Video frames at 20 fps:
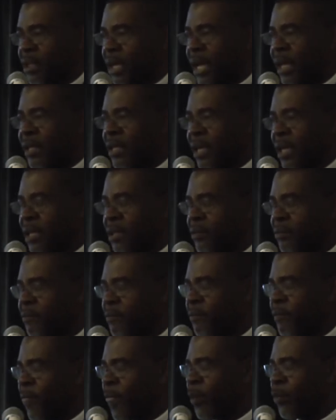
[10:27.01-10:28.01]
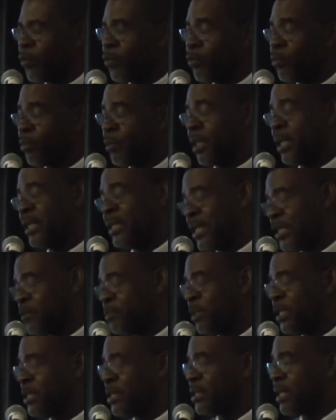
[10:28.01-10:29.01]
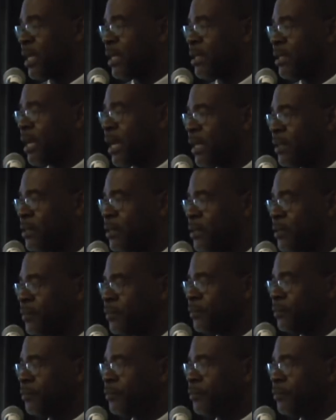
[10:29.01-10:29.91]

Again, it has been said that